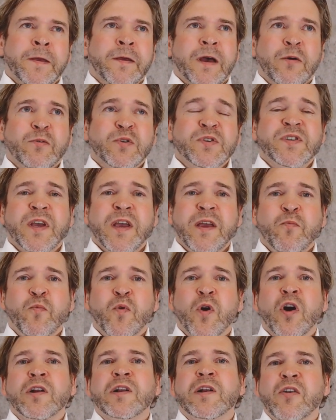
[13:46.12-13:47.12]
I would say,
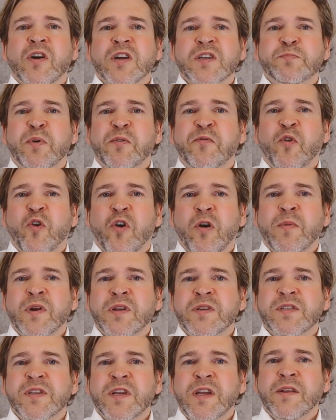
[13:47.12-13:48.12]
world-class
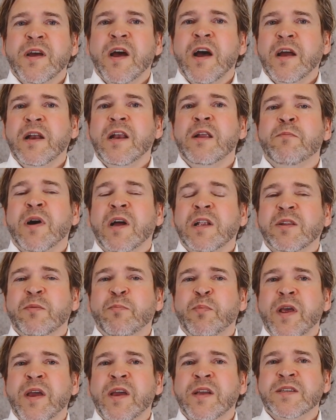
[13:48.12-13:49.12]
performance in highly
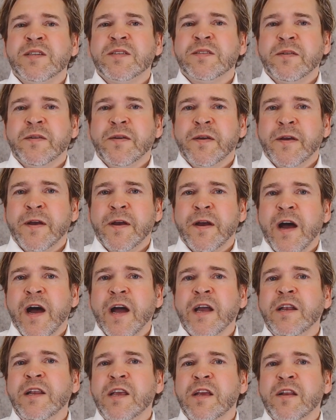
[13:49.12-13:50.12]
multiplexed
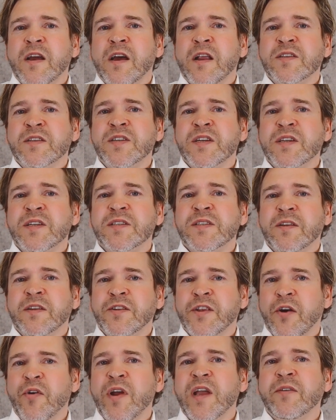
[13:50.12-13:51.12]
ID analysis
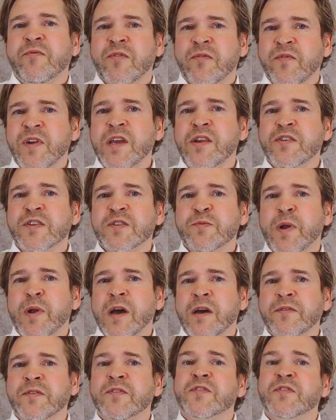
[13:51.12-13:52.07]
direct from venous blood,